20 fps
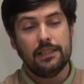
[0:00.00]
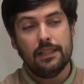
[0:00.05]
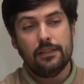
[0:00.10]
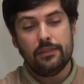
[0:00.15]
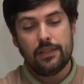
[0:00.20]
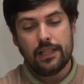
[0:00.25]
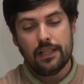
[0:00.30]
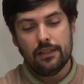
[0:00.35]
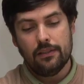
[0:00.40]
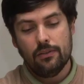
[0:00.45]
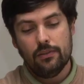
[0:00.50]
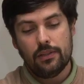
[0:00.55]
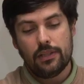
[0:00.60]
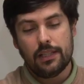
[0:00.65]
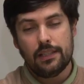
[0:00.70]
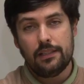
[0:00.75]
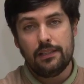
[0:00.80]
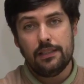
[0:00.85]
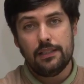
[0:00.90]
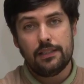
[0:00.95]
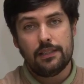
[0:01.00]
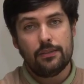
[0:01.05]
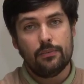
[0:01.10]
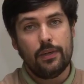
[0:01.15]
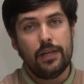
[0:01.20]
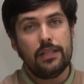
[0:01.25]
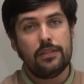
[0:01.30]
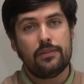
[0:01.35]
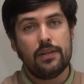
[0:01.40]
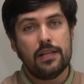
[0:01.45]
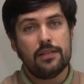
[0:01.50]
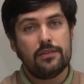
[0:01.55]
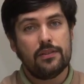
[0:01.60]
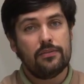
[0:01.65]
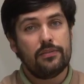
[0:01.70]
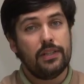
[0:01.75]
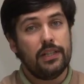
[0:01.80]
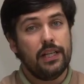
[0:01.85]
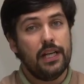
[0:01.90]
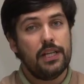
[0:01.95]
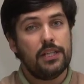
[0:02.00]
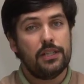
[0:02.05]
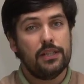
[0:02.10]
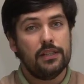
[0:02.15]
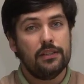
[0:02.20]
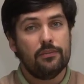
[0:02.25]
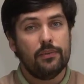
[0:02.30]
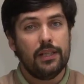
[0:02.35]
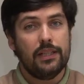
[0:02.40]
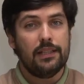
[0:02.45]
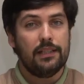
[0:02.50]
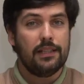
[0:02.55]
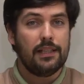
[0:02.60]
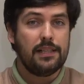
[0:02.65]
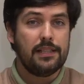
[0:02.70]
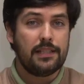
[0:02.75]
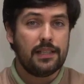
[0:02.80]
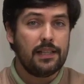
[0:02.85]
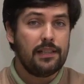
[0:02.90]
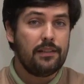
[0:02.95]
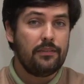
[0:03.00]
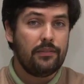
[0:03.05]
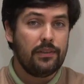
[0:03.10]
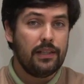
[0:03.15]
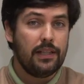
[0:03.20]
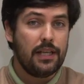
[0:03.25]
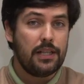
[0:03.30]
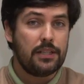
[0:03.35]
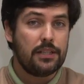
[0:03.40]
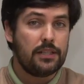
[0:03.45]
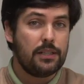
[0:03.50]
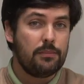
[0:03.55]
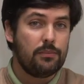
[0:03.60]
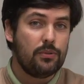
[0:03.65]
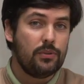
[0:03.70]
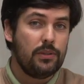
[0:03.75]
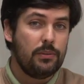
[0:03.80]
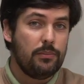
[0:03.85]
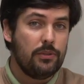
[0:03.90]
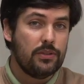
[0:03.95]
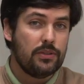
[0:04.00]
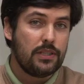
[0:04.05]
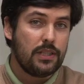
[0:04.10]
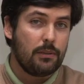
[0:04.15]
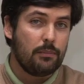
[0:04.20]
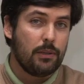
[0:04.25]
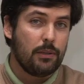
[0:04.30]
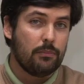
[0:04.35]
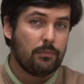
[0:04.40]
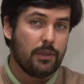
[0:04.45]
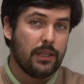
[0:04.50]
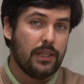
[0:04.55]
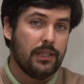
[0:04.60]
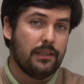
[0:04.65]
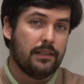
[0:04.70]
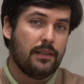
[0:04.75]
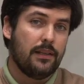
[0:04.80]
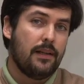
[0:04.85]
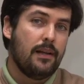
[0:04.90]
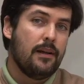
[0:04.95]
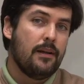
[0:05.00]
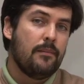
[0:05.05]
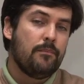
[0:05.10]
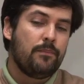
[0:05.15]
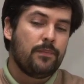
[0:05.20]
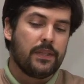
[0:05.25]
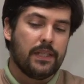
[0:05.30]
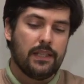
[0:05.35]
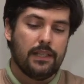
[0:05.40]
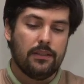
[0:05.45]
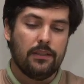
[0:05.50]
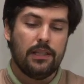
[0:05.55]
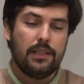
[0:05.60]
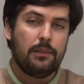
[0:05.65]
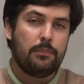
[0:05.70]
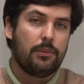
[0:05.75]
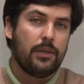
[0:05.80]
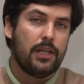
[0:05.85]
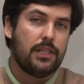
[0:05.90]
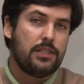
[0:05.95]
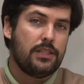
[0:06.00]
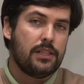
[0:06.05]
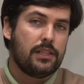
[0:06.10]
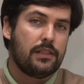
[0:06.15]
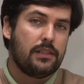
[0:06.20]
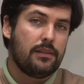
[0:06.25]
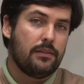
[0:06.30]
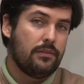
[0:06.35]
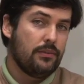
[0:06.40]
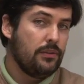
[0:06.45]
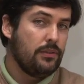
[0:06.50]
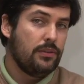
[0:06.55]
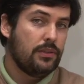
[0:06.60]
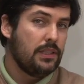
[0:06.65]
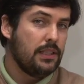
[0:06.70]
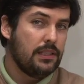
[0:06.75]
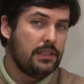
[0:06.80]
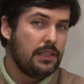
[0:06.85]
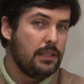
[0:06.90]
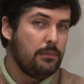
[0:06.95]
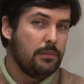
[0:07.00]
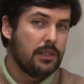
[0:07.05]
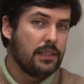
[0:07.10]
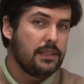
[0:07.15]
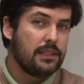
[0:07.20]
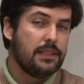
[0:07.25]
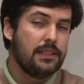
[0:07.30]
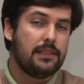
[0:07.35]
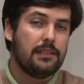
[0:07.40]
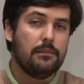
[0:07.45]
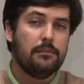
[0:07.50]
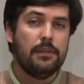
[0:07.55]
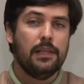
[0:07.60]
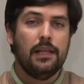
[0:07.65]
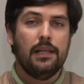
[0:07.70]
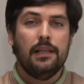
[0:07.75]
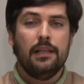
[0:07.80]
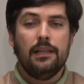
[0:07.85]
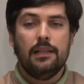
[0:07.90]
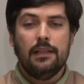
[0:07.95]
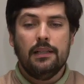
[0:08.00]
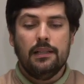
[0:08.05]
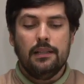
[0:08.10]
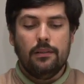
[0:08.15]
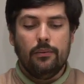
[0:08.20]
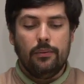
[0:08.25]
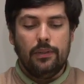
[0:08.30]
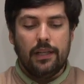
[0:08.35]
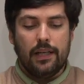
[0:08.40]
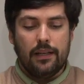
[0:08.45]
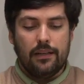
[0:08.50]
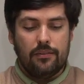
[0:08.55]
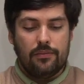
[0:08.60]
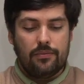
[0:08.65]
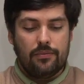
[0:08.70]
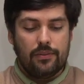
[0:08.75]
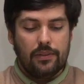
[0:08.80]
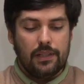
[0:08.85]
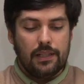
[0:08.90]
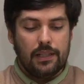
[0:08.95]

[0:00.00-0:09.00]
And then we can look at this weight transfer variation, whether there is any relationship to the music being played. In another project, using similar system, we have